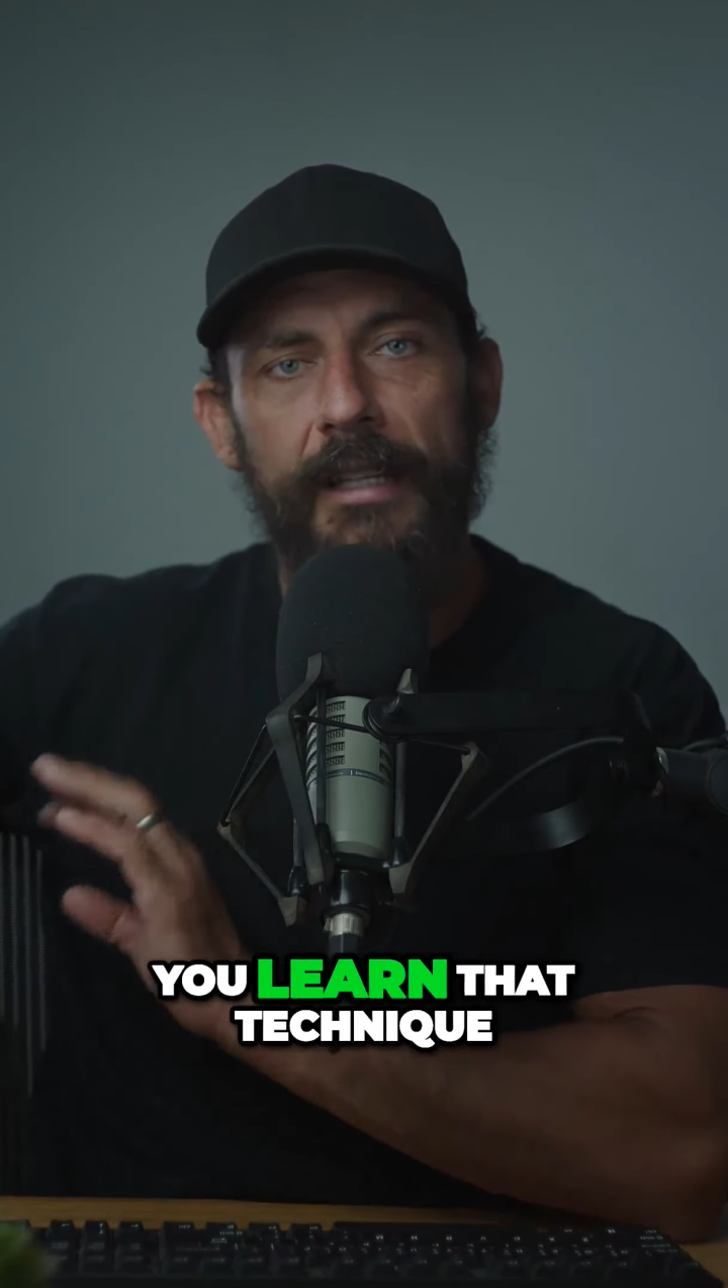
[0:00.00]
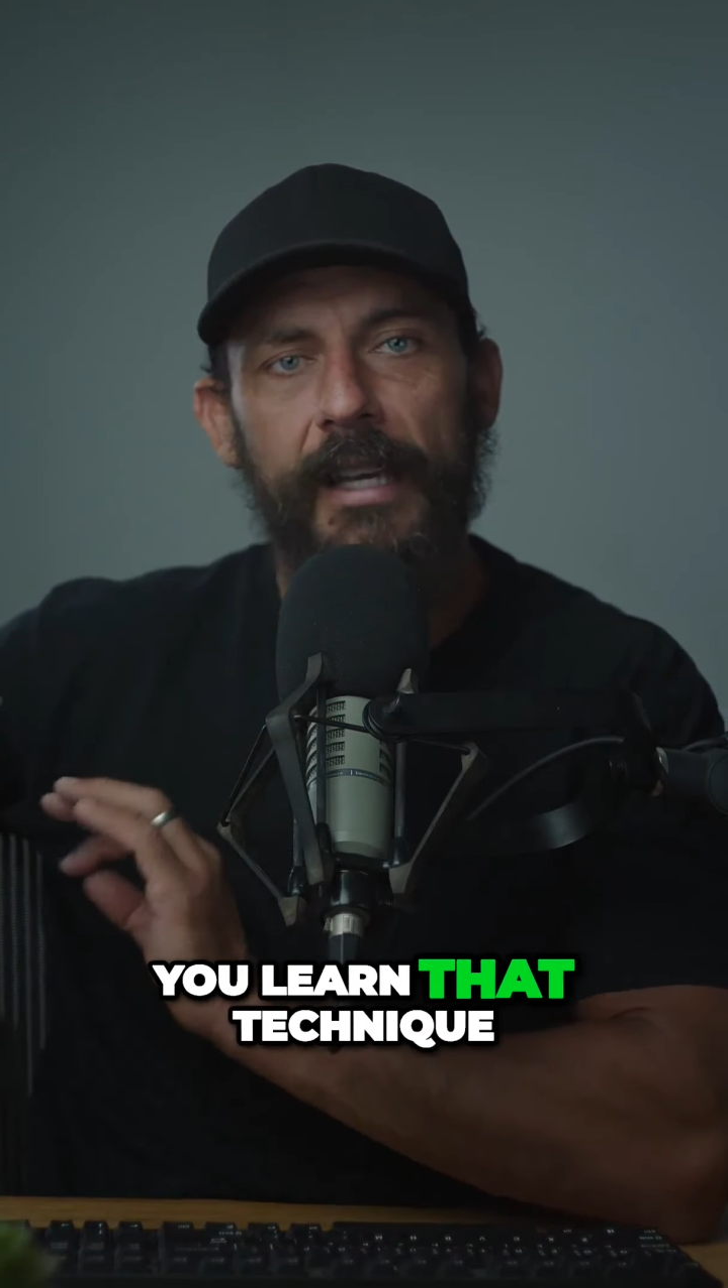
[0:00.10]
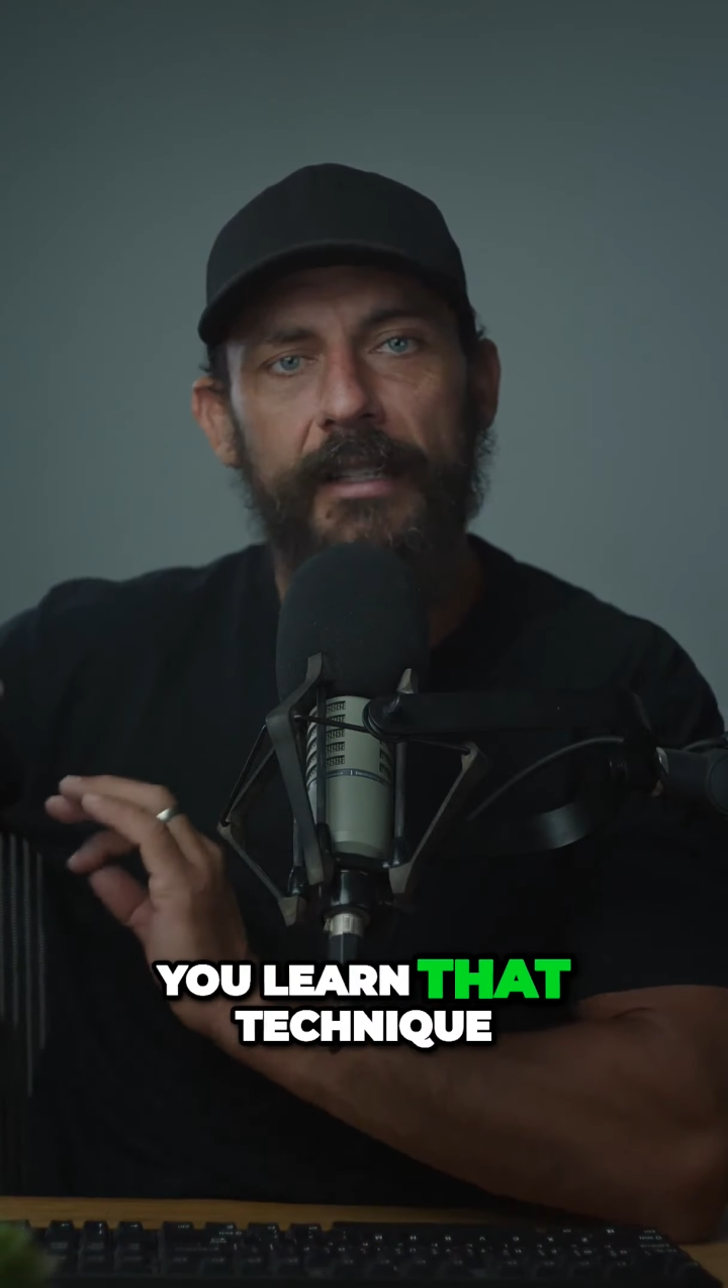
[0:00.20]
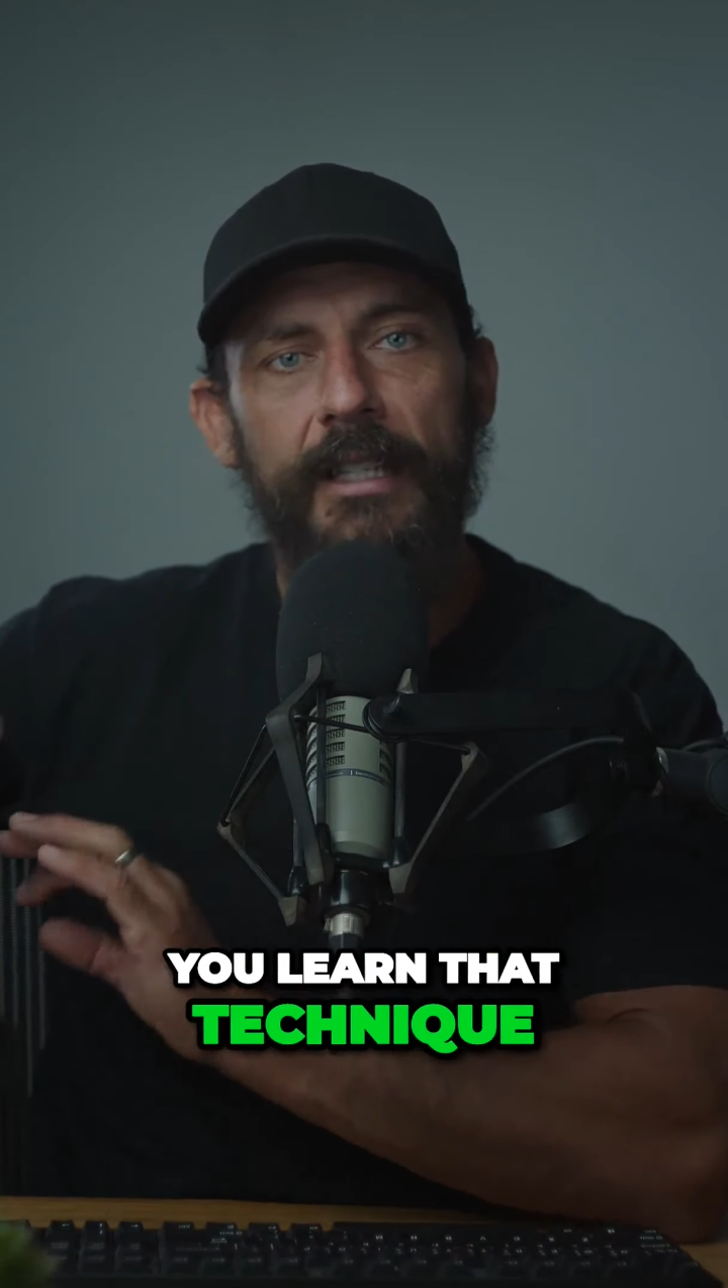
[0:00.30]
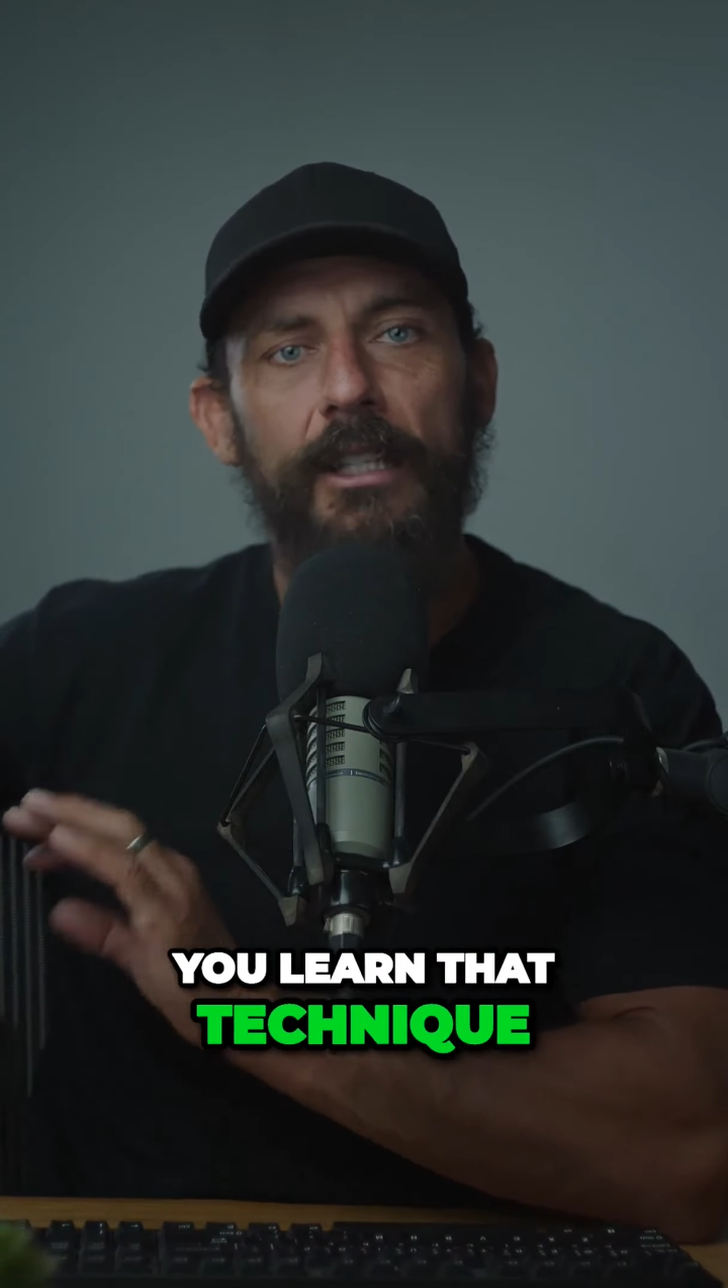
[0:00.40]
that
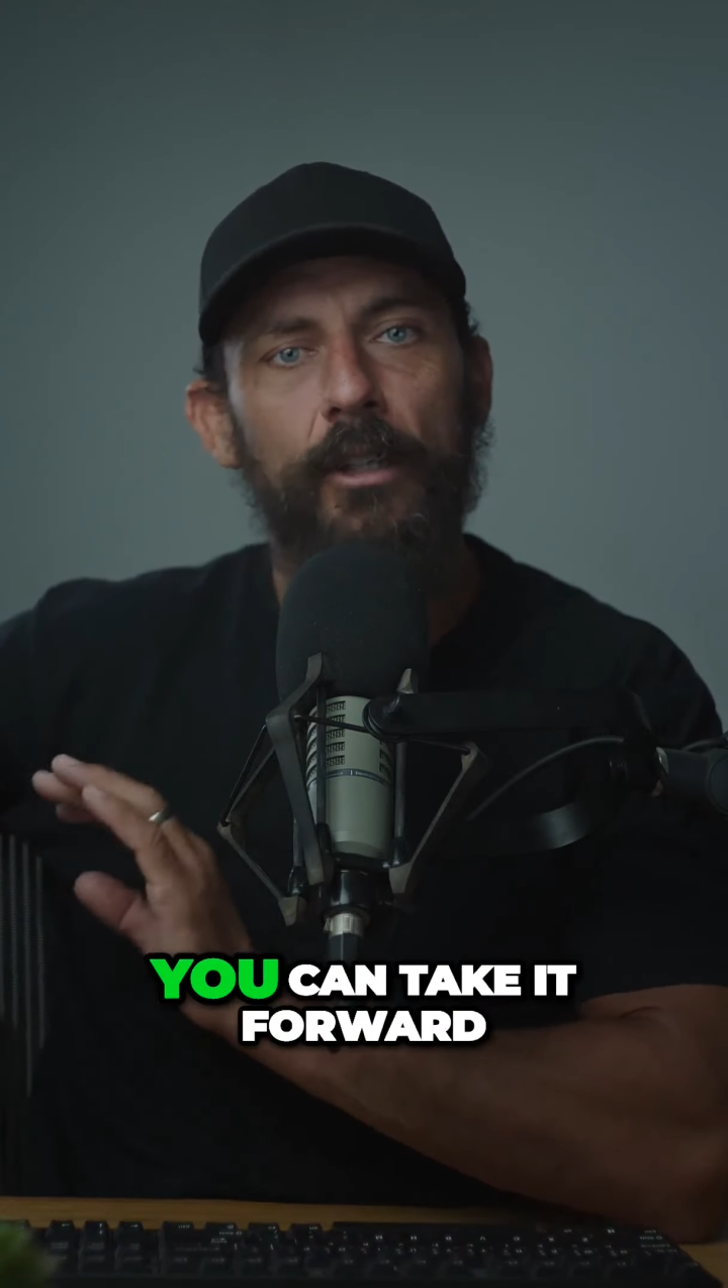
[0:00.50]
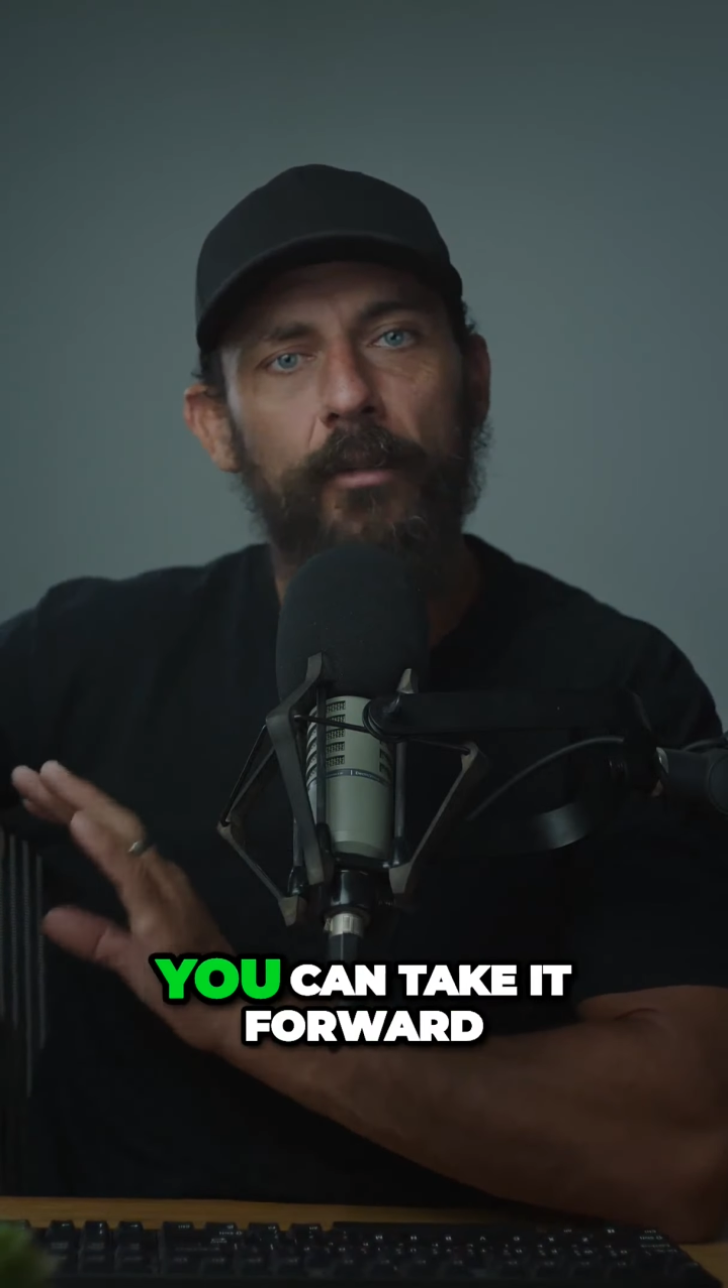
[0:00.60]
technique,